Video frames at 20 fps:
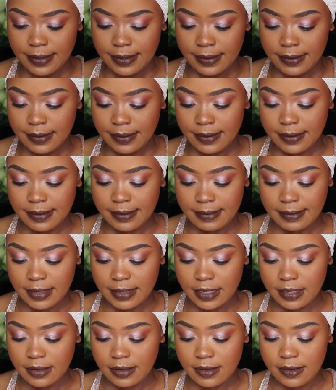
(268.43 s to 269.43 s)
Oh
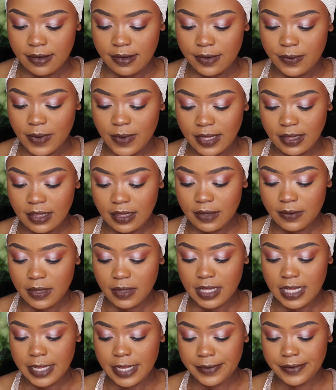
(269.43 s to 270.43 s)
my god, one thing
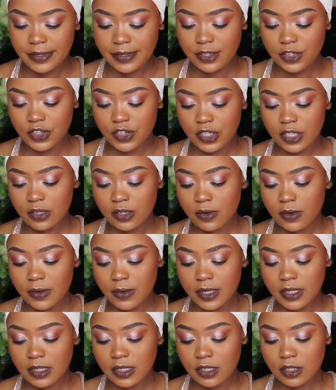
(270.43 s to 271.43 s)
with glue is you just
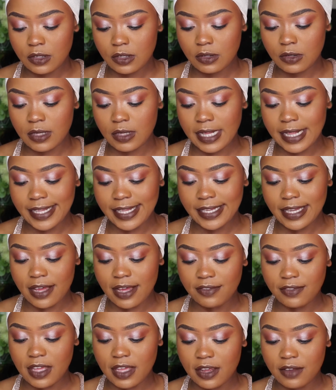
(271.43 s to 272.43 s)
always need to clean
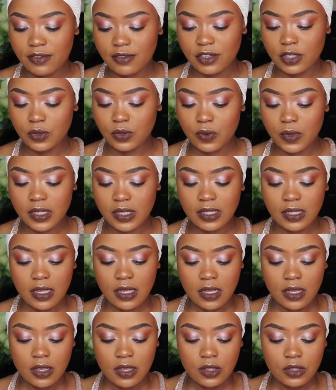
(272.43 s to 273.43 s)
after every squeeze.
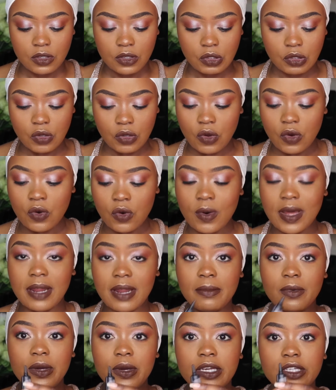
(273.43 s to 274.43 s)
So what
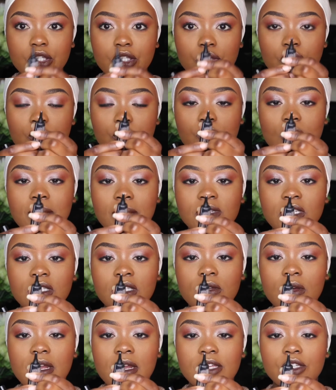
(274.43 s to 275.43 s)
I'm going to do, I'm
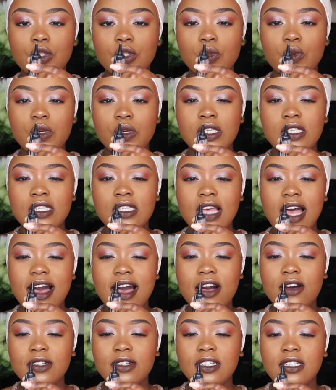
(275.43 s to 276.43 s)
just gonna squeeze
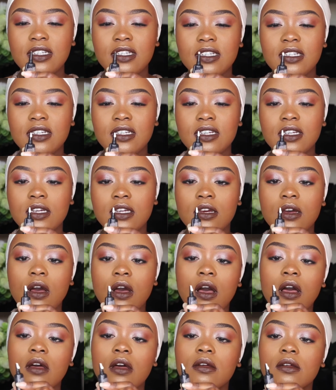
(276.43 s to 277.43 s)
out.
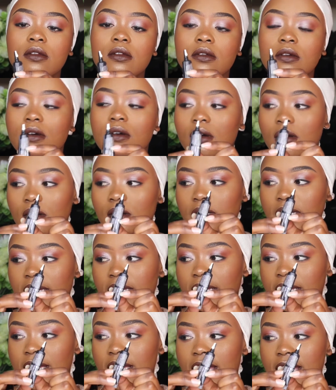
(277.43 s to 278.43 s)

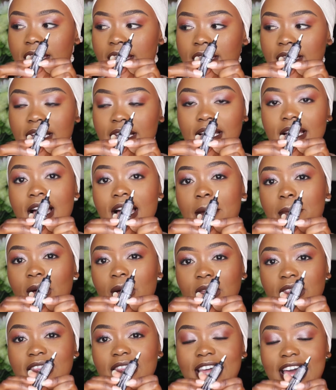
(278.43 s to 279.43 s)
Okay, yeah,
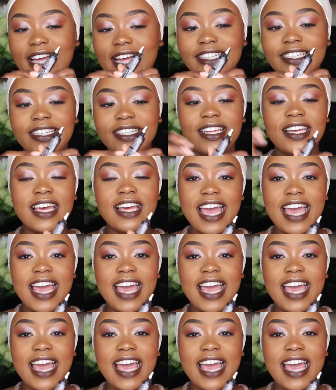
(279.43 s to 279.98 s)
about that.